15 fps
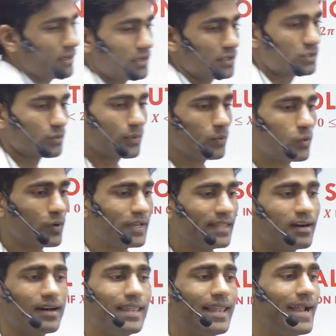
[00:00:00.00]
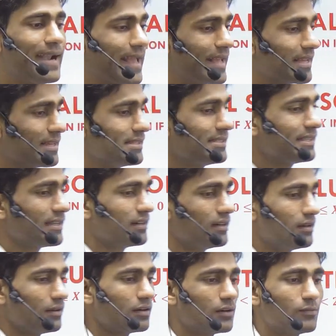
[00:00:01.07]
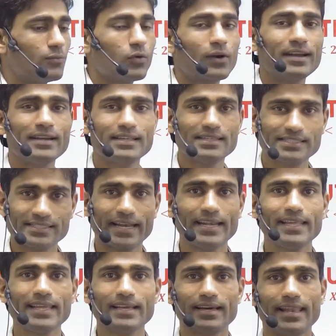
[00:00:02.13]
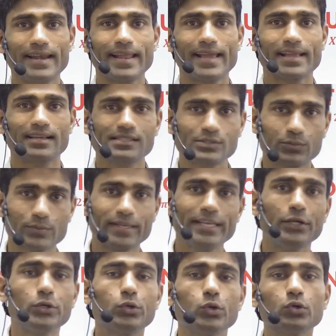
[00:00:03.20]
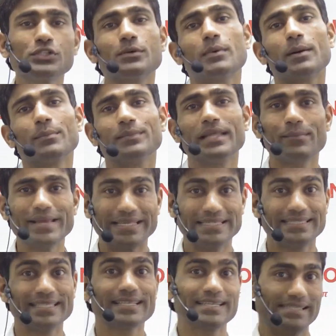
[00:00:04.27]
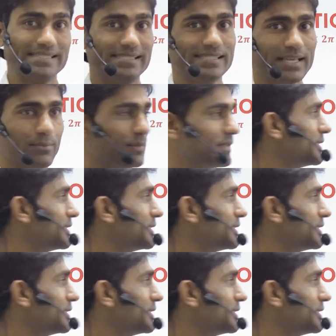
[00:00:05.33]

so we want the allied angles here. For understanding allied angles, we need to know some of the basic concepts.